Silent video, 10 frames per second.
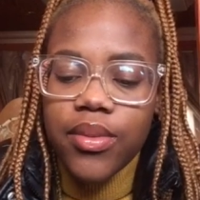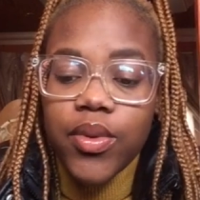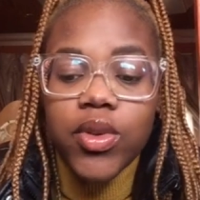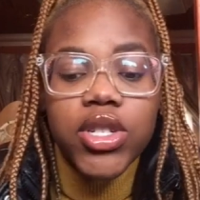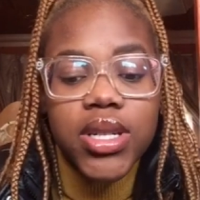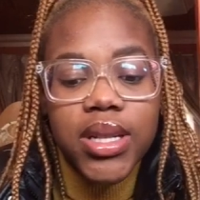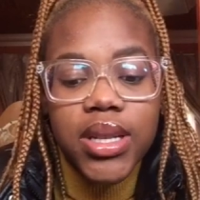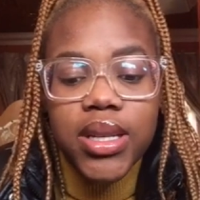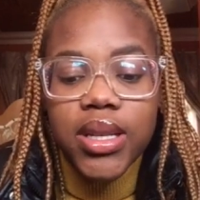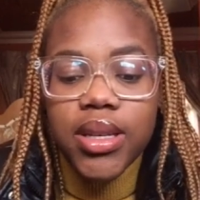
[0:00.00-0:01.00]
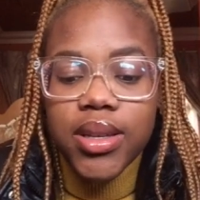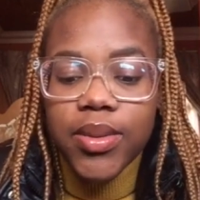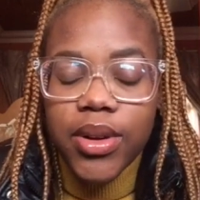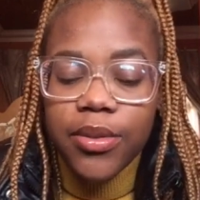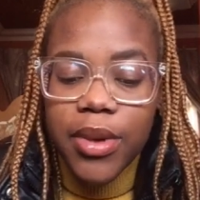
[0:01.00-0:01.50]
Fortunately,
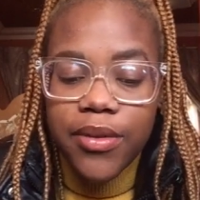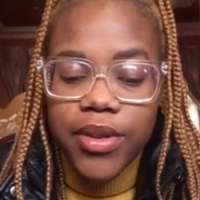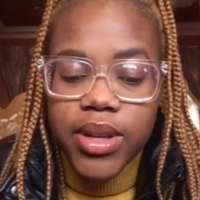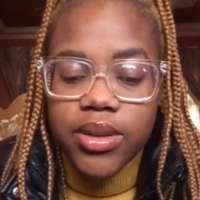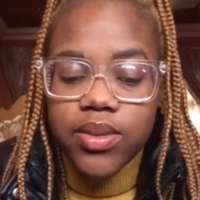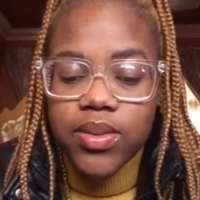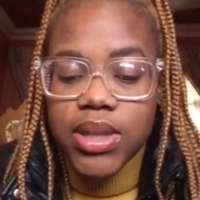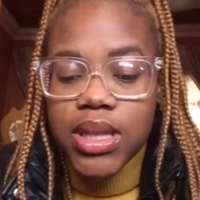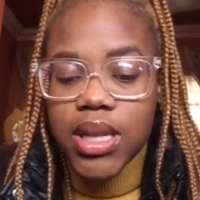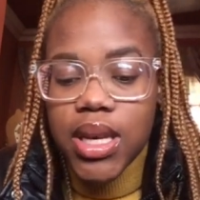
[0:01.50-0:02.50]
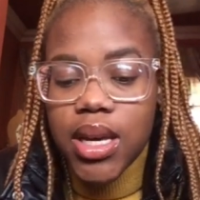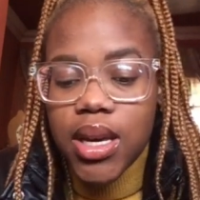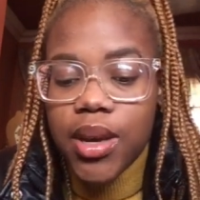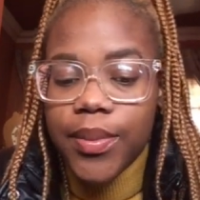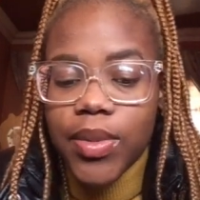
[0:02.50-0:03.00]
one of my friends was
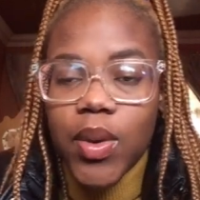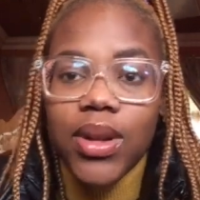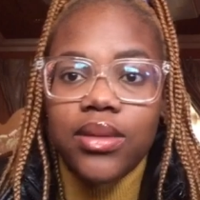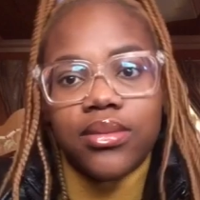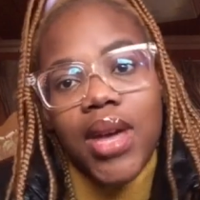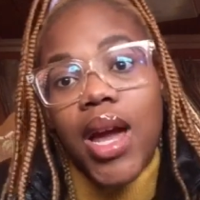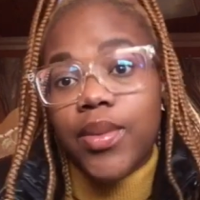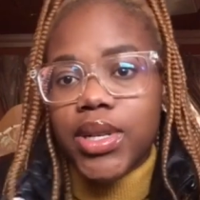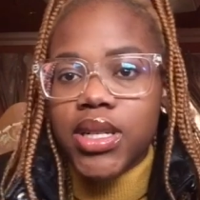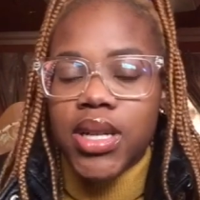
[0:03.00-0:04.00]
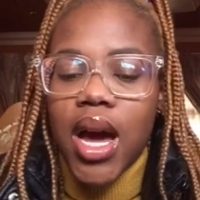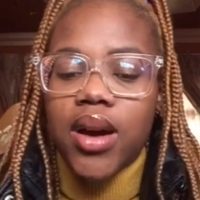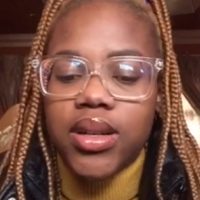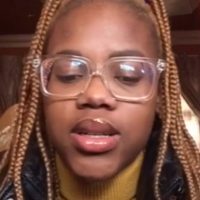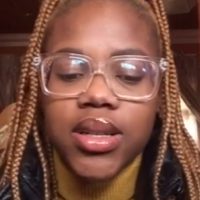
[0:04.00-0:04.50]
there. Oh, I reached
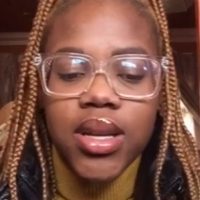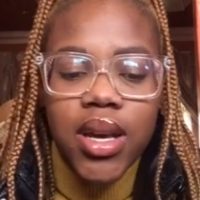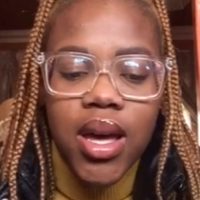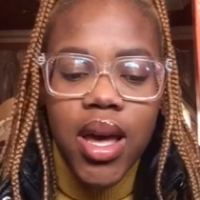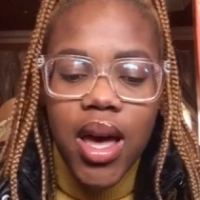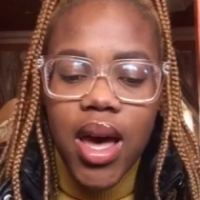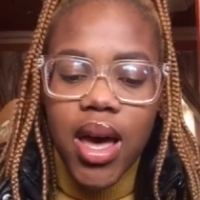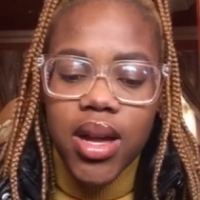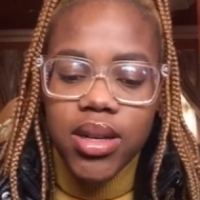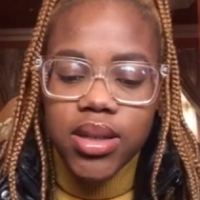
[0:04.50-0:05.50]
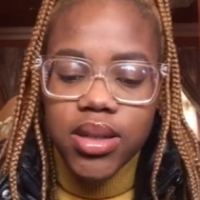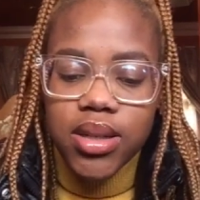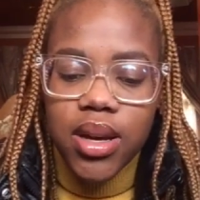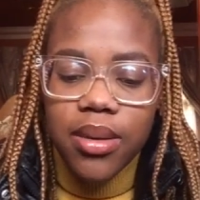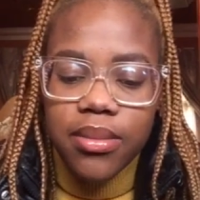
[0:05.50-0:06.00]
out, and
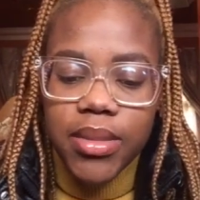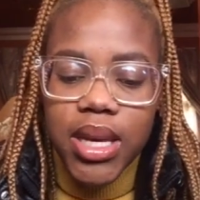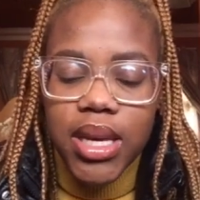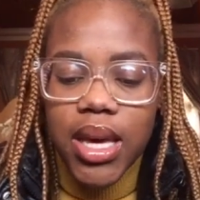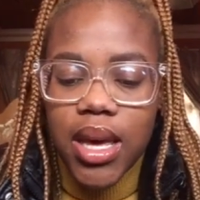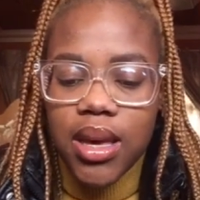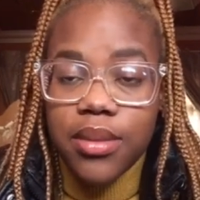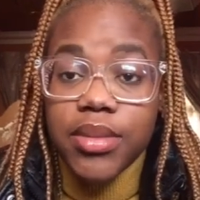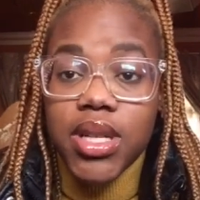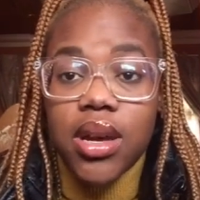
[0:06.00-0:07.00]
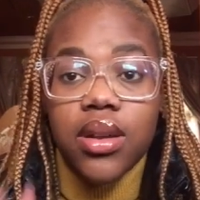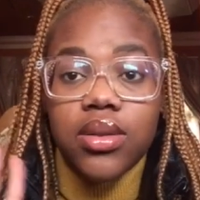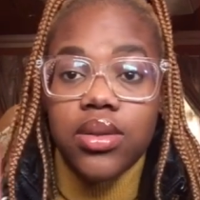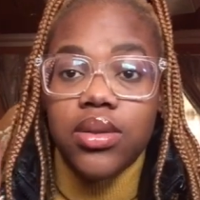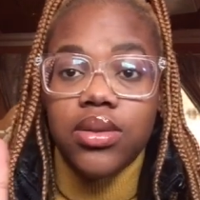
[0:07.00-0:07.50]
they came. Shout out
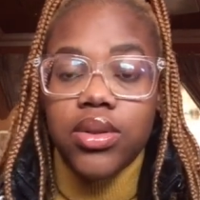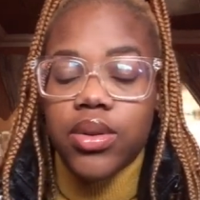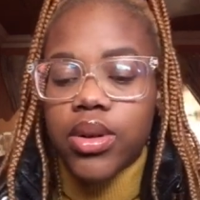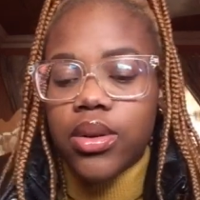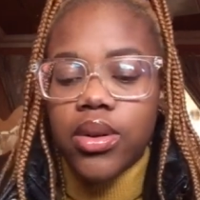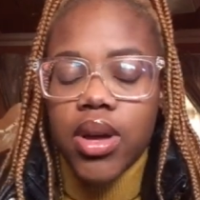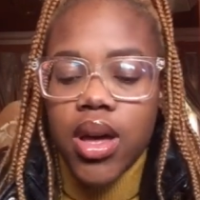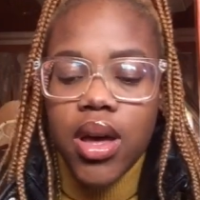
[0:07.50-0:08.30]
to you, Dodo.